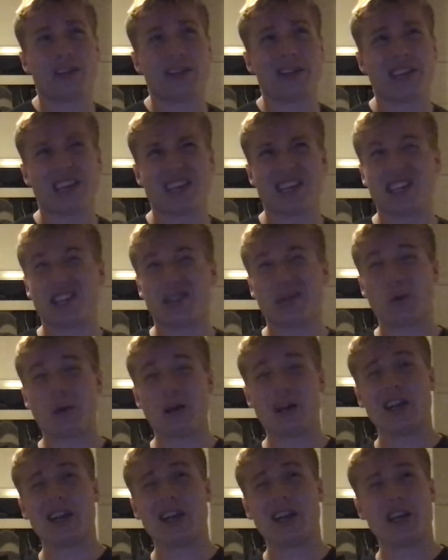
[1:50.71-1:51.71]
I think it's
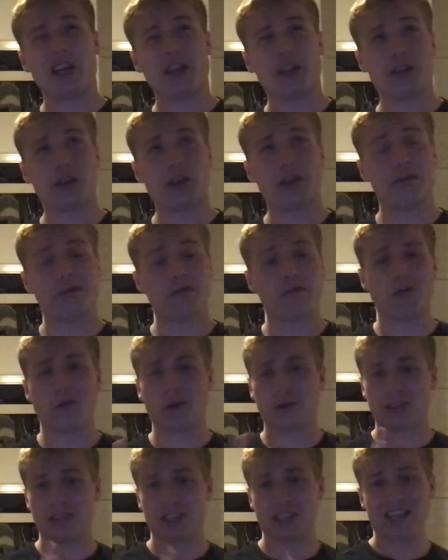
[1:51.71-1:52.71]

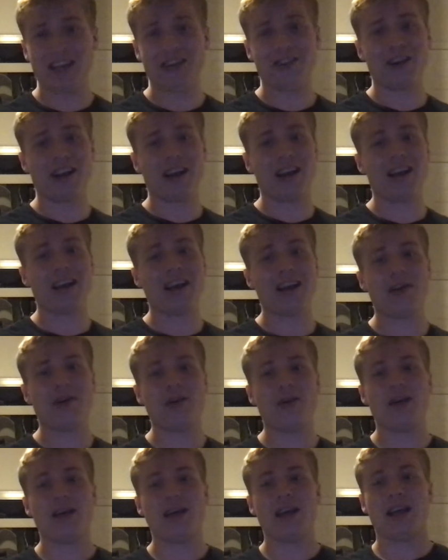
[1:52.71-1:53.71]
114 right
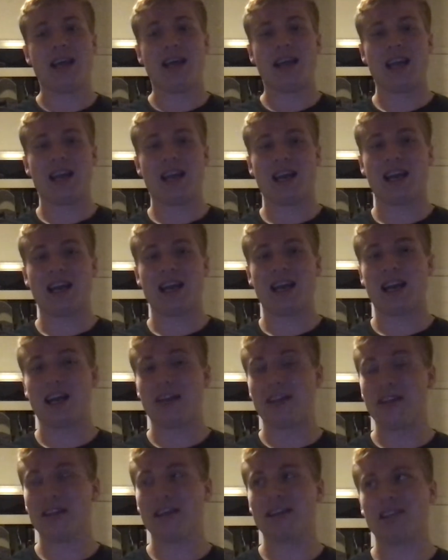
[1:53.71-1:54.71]
now, and I
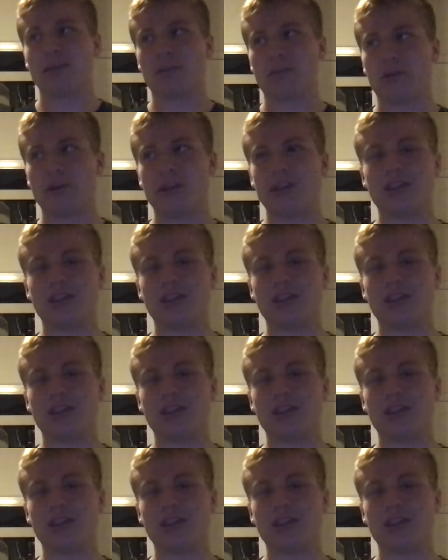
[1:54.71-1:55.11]
think that's a pretty